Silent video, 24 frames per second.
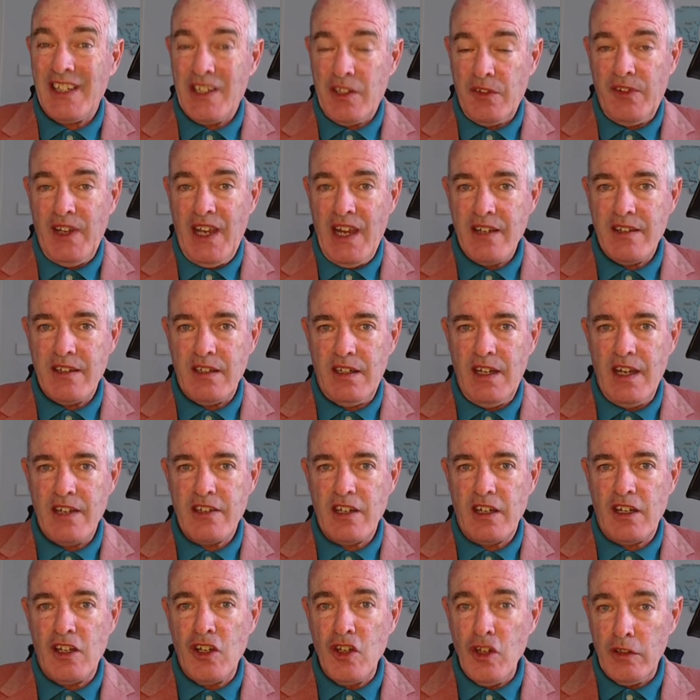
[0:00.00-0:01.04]
let's face it,
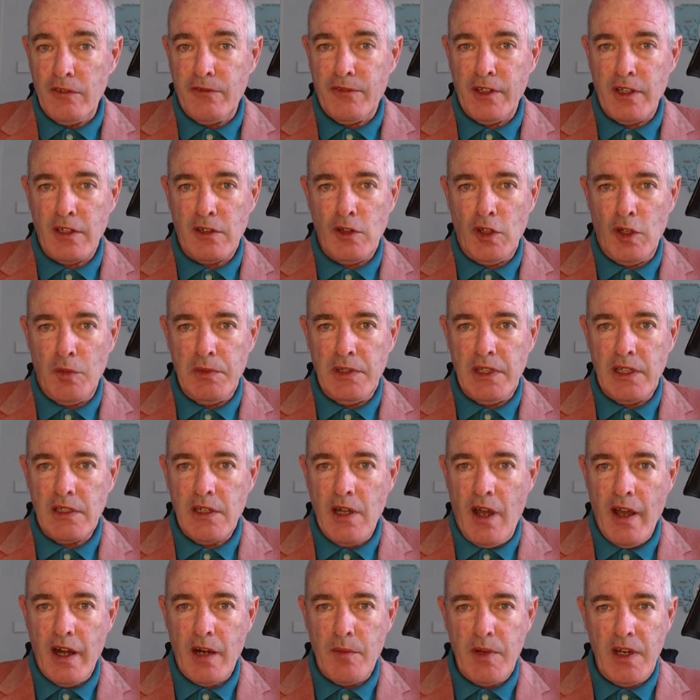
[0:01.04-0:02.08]
is a good for the global
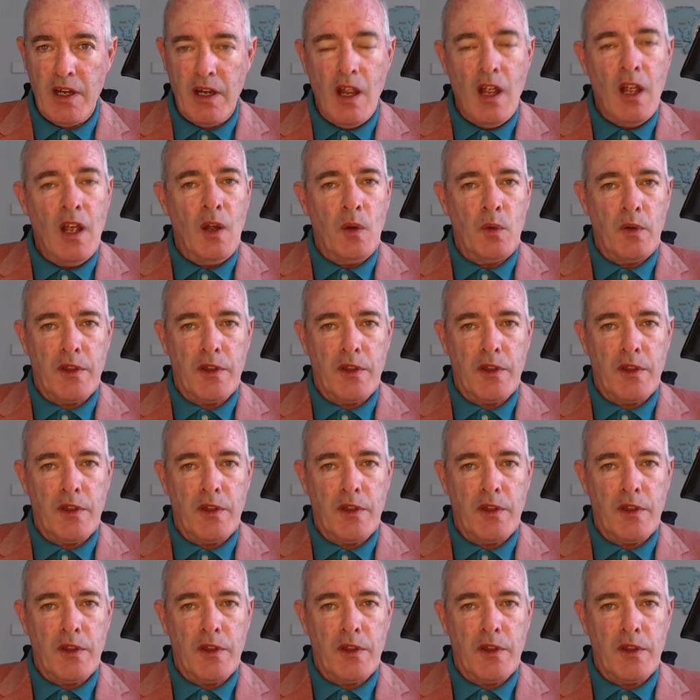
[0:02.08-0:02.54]
economy